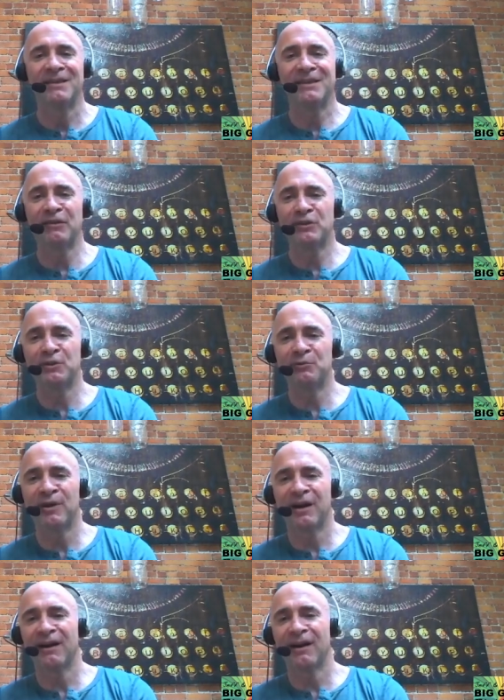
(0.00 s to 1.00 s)
The other
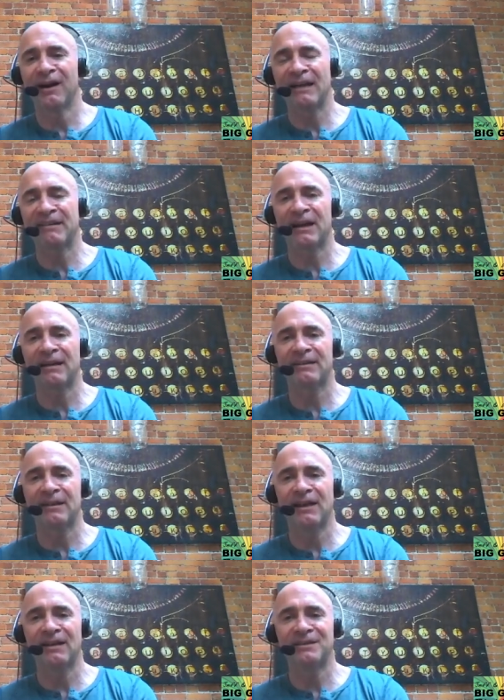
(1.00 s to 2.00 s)
two, Hot Sauce
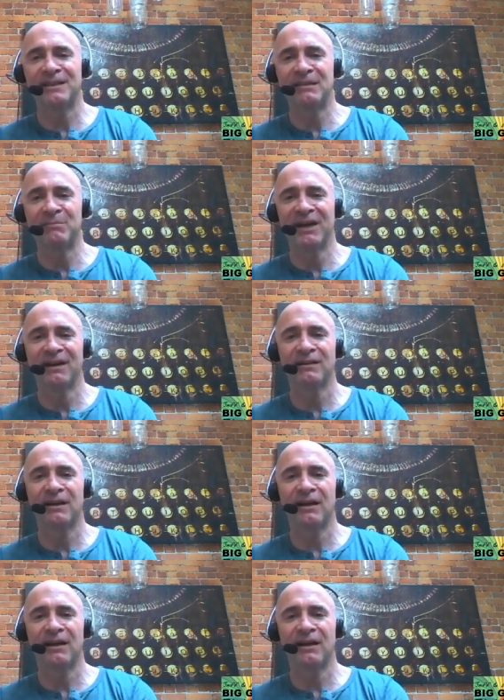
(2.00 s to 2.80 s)
and Email,